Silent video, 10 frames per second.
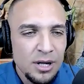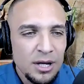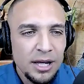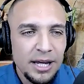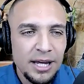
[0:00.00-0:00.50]

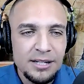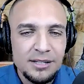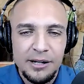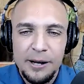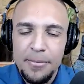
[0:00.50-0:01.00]
And
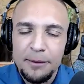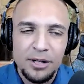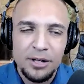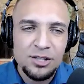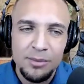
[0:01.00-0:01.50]

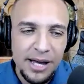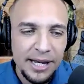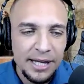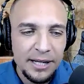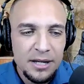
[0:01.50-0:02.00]
Rachel,
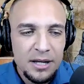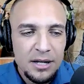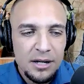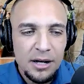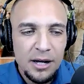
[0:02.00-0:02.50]
my
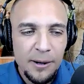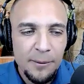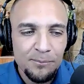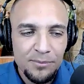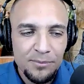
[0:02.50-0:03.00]

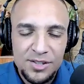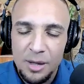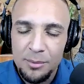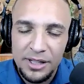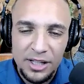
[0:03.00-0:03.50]

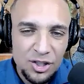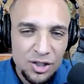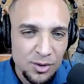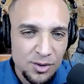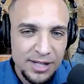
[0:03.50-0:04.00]
stomach
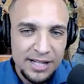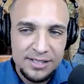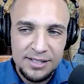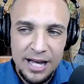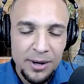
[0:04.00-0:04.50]
issues,
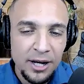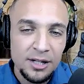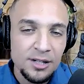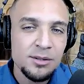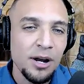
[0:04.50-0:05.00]
that's how I
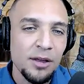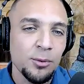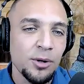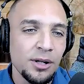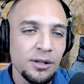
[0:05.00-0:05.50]
got into
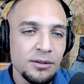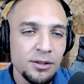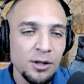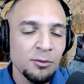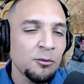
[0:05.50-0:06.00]
breath work.
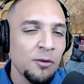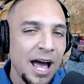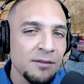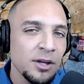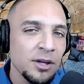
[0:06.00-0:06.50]
For
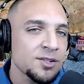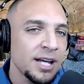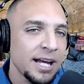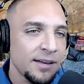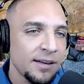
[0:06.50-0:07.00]
5 years,
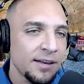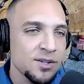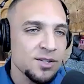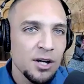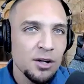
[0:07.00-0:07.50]
I had
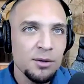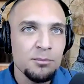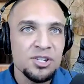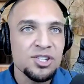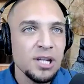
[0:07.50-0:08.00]
this
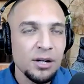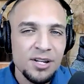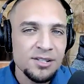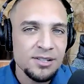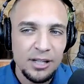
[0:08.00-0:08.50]

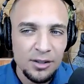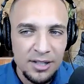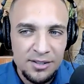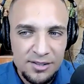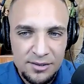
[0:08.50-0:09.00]
mysterious
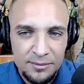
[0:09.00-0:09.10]
illness.